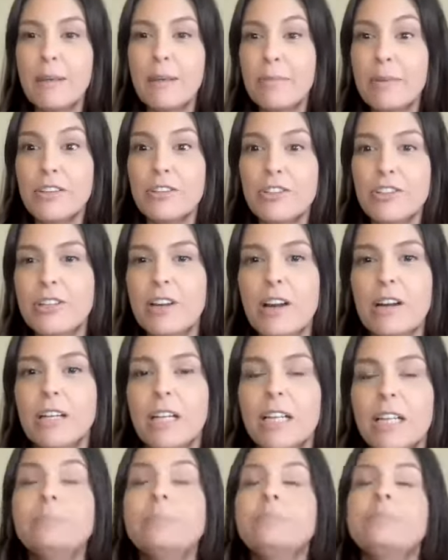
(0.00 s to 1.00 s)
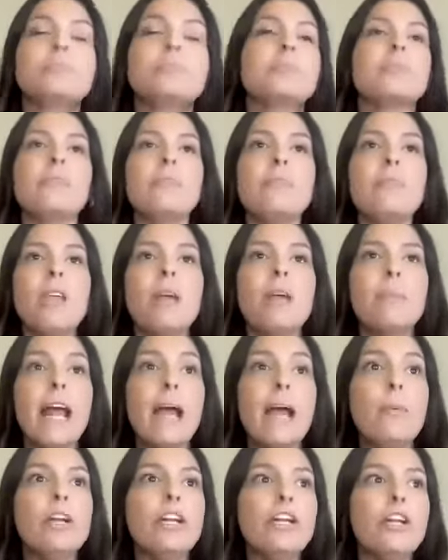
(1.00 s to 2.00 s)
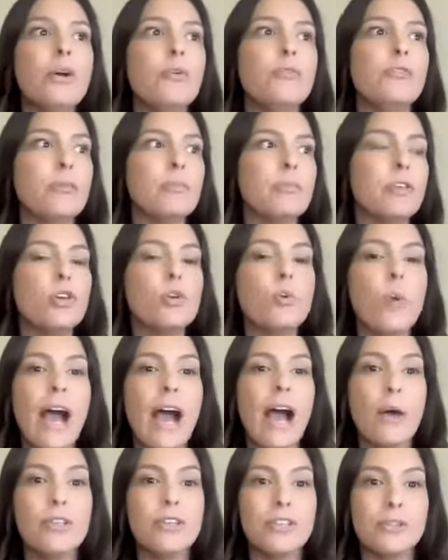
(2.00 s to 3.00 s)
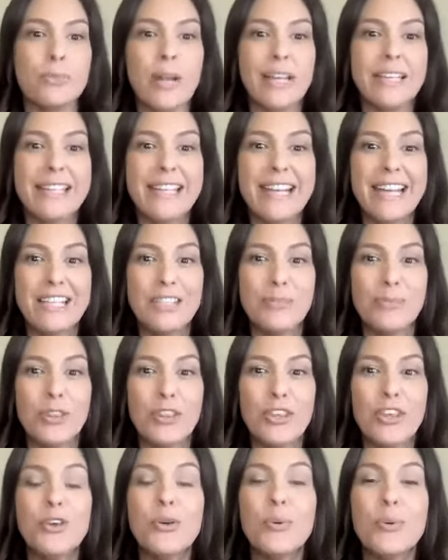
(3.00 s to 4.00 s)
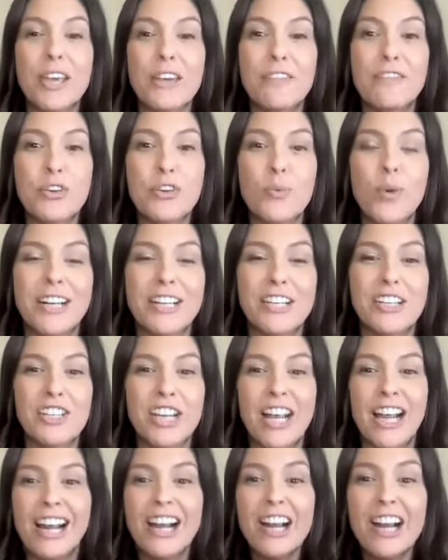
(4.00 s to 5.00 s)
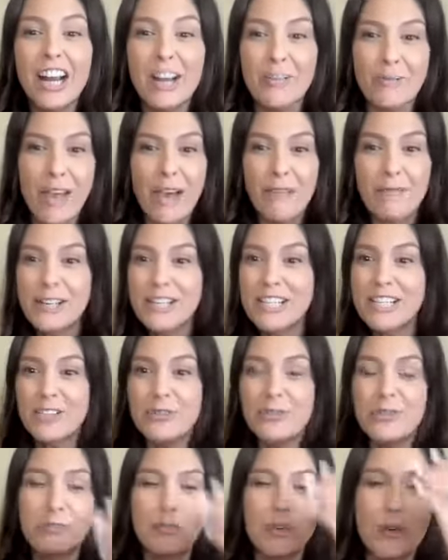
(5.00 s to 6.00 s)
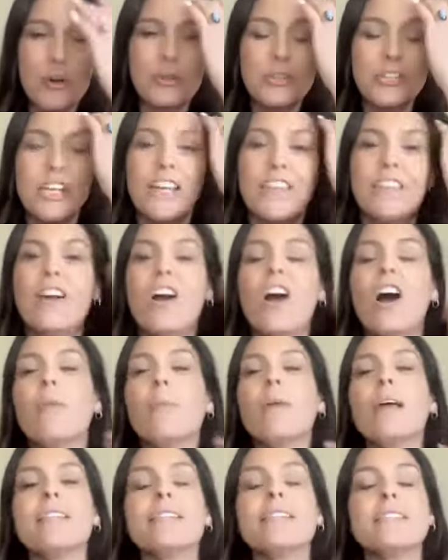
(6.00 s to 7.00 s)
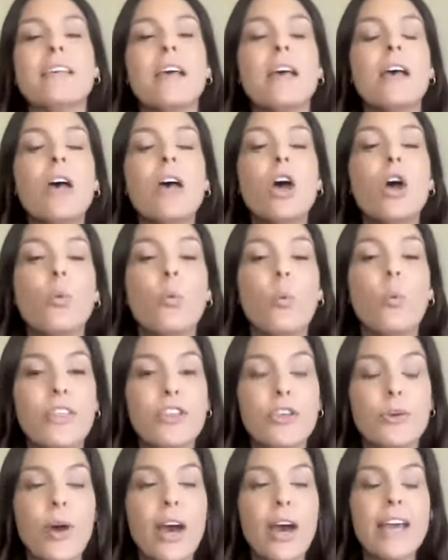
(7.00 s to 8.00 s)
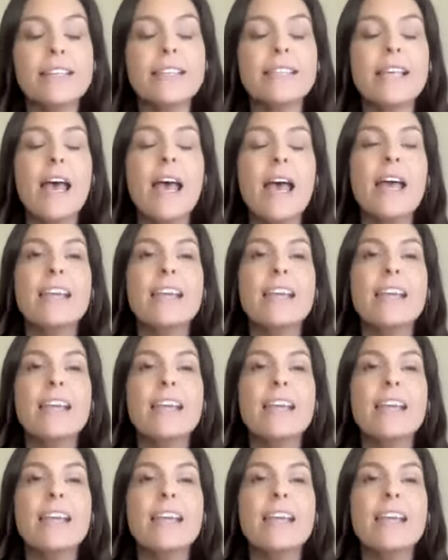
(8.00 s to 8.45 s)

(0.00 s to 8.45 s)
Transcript: Maybe there just are none. But I want to know from you how this resonates with you if you want to share. And I'm happy to do some coaching in the comments with you guys.